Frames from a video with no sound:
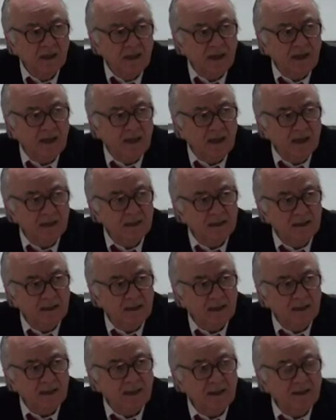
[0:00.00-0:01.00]
and,
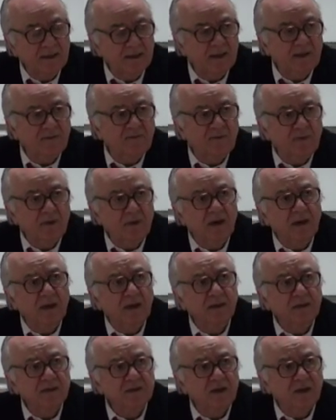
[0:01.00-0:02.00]
uh, and
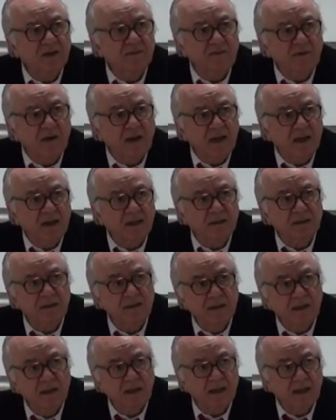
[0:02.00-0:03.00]
therefore is not flat,
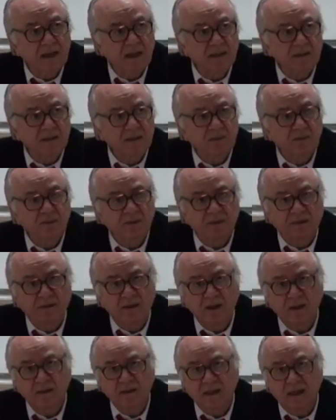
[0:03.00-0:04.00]
and we
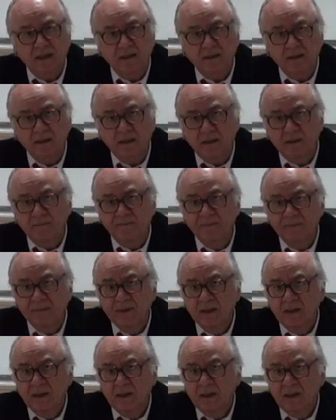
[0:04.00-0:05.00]
think that uh,
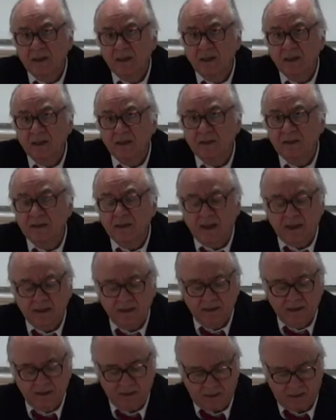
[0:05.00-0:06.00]
uh the
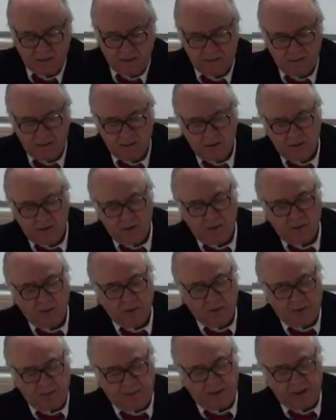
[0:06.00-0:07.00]
ideal
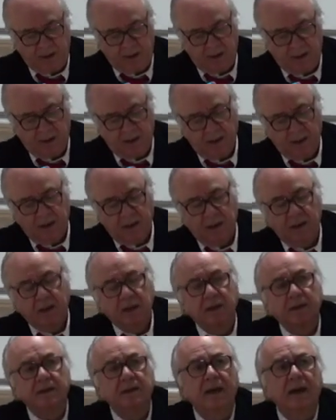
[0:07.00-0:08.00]
would be
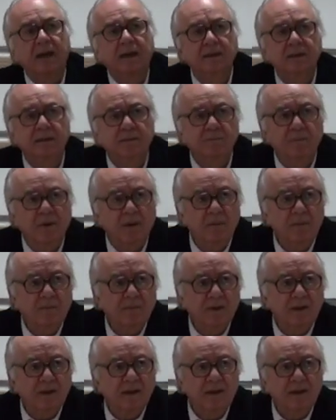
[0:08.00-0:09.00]
that
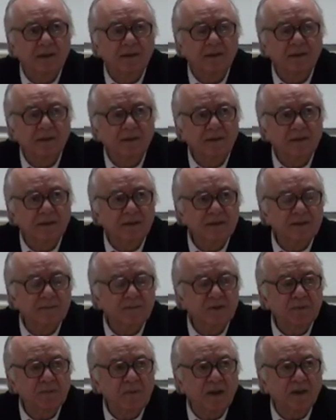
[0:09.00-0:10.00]
probably these
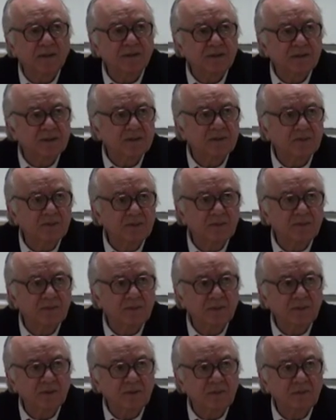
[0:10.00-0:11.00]
epistemologists would,
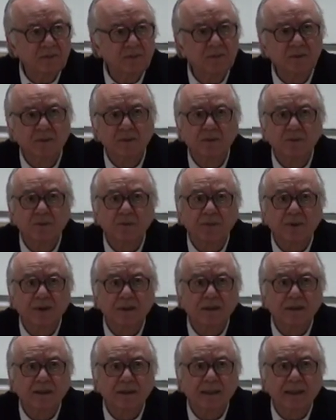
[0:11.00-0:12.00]
would
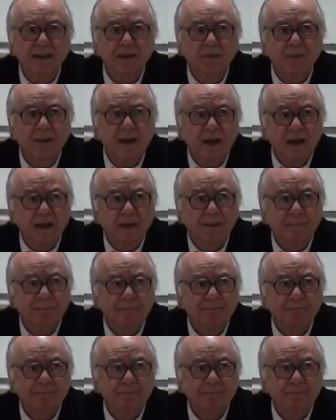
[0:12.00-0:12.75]
wither away.